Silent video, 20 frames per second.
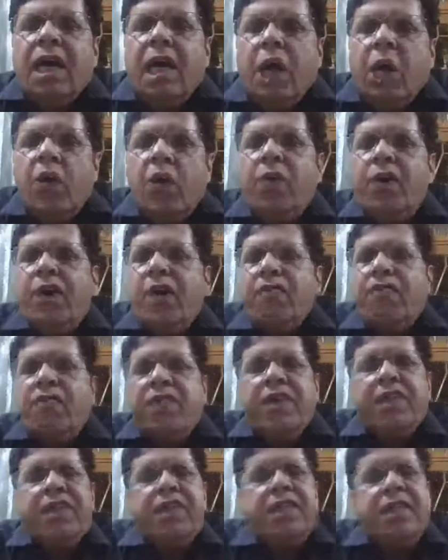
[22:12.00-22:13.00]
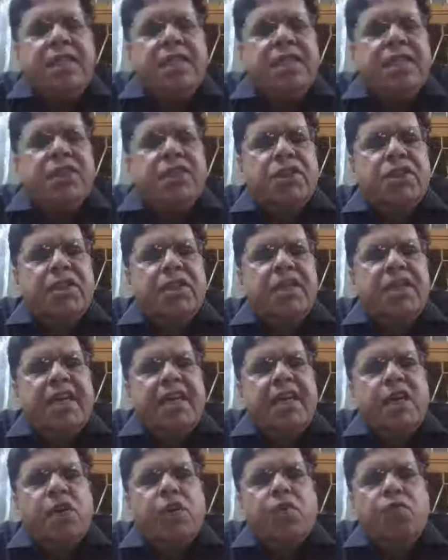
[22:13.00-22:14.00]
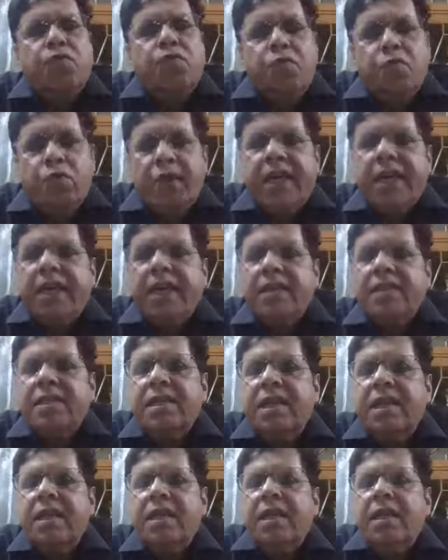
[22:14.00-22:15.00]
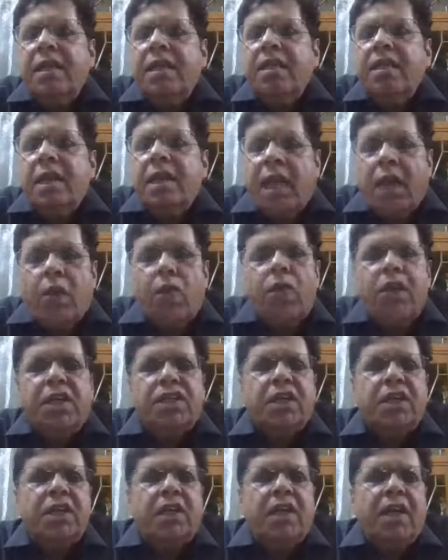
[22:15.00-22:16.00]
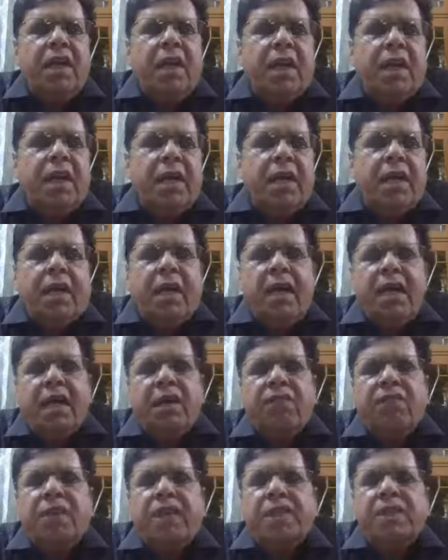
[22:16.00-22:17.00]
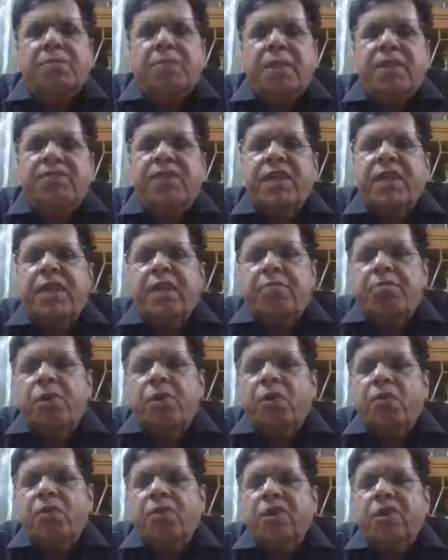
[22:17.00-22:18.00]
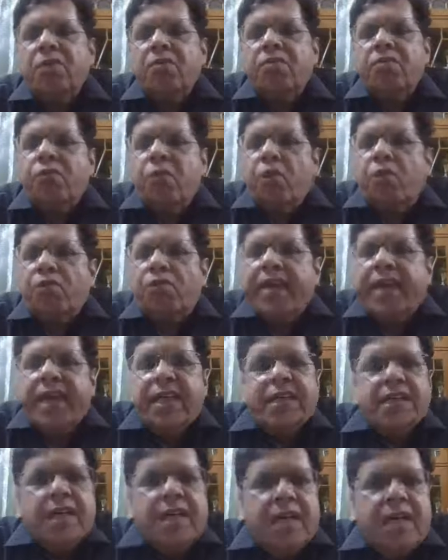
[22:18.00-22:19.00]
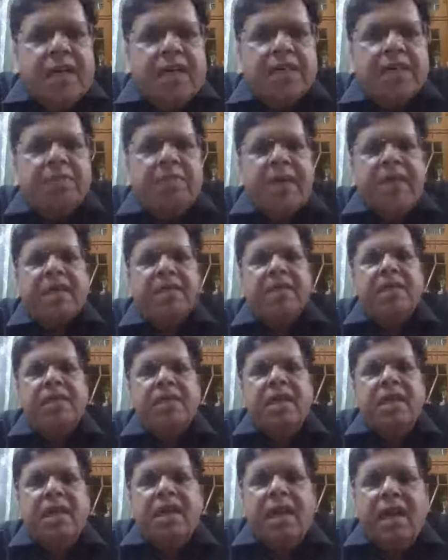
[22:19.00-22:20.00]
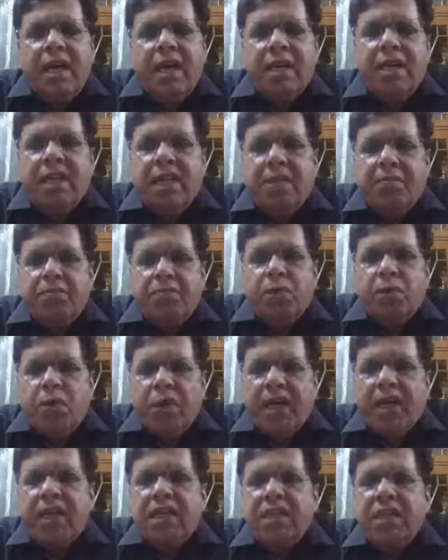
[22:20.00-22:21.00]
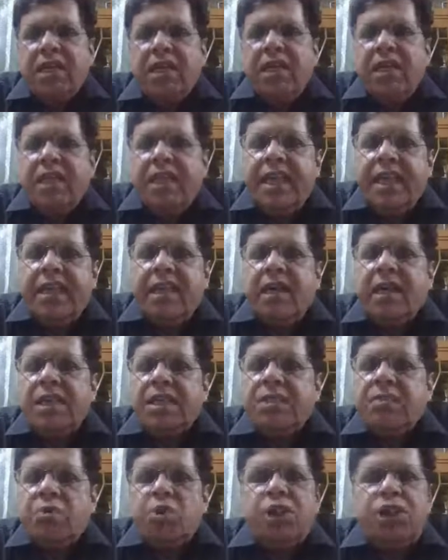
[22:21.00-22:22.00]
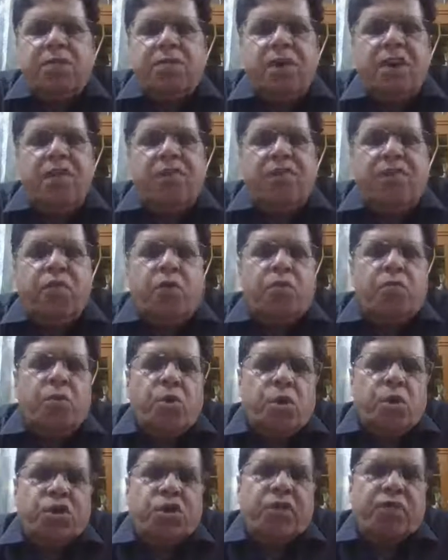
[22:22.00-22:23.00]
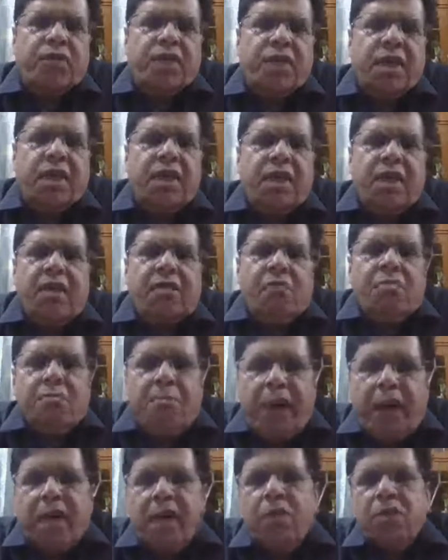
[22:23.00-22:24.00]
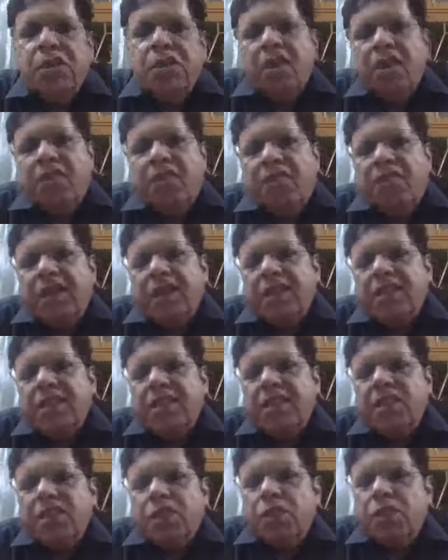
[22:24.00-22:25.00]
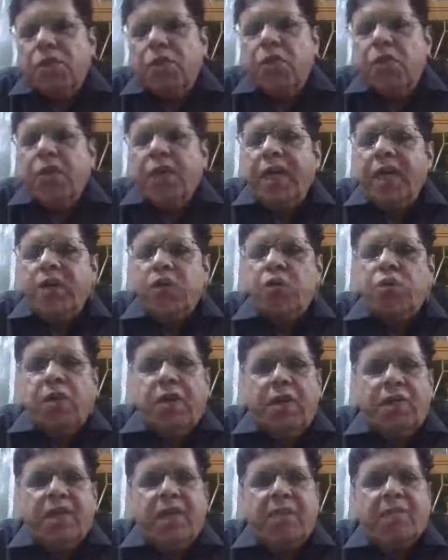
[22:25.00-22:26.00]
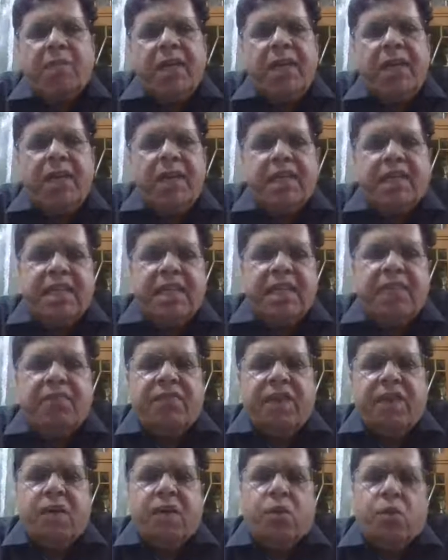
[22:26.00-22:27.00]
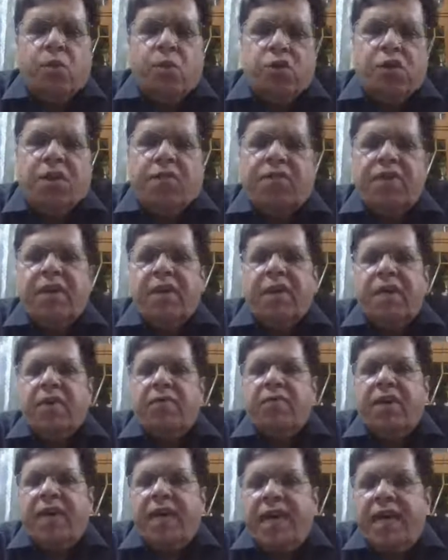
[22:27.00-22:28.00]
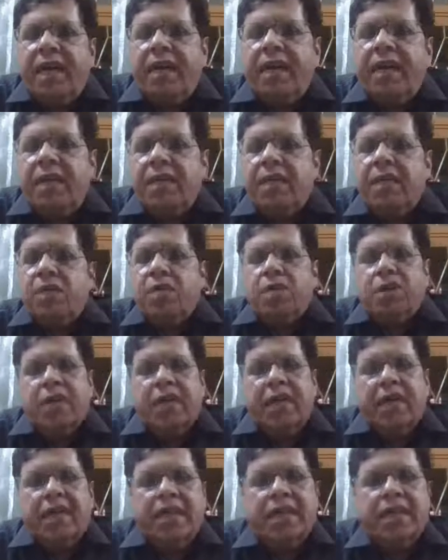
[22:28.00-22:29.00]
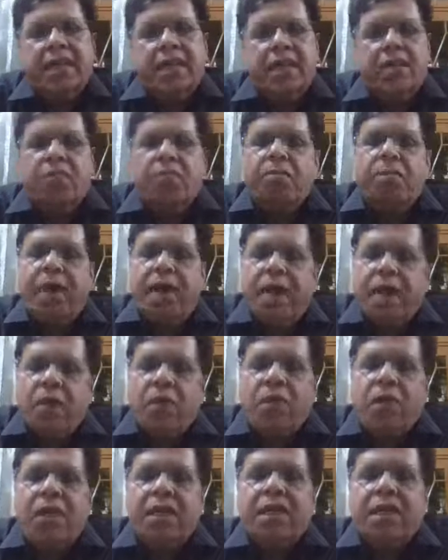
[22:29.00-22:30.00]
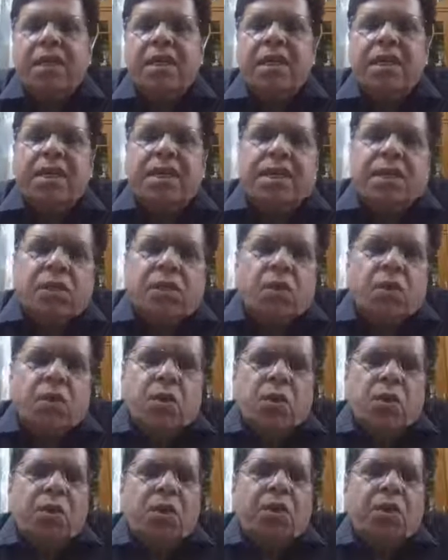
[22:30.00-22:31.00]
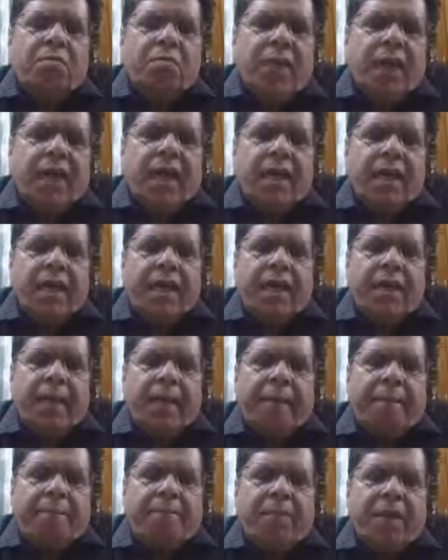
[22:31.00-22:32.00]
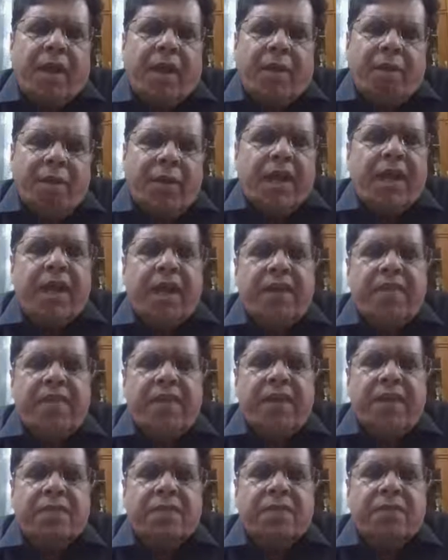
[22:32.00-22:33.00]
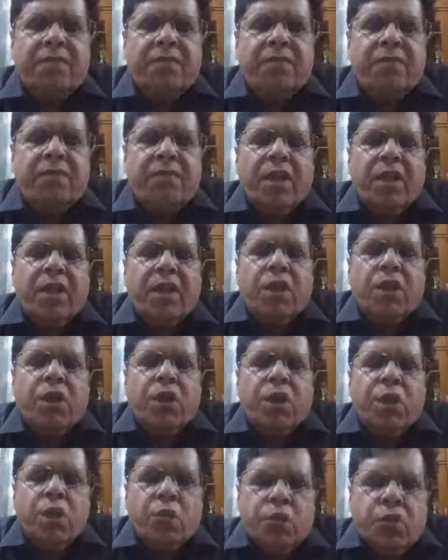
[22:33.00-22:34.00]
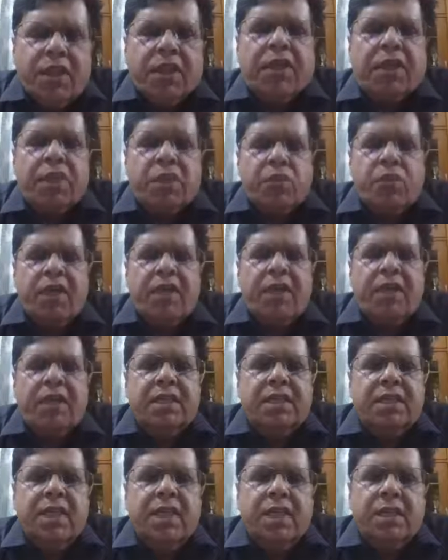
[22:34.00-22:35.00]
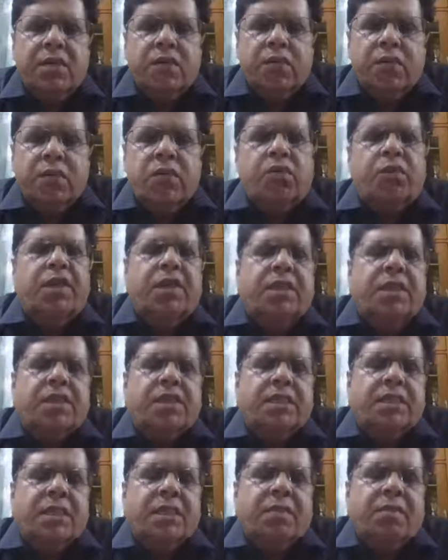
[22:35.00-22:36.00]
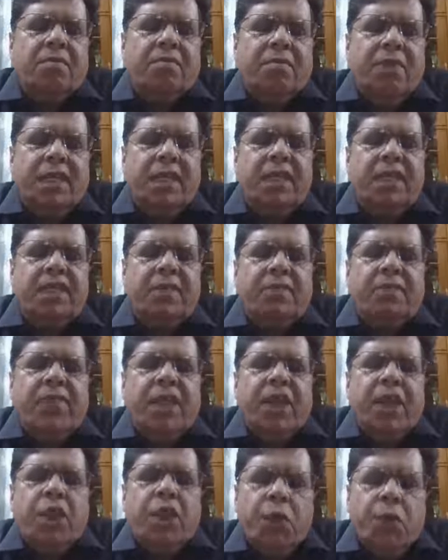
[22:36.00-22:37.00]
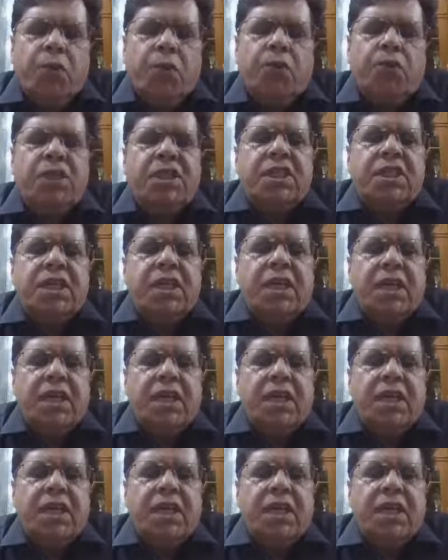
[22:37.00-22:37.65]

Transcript: However, further research is intended to fully understand the regulation and identify specific compounds from various Indian spices and their products that are responsible for most of the biological effects, so as to develop a safe and cost-effective anti-atherosclerotic agent of plant origin. So my humble request to the students and to the audience, please use.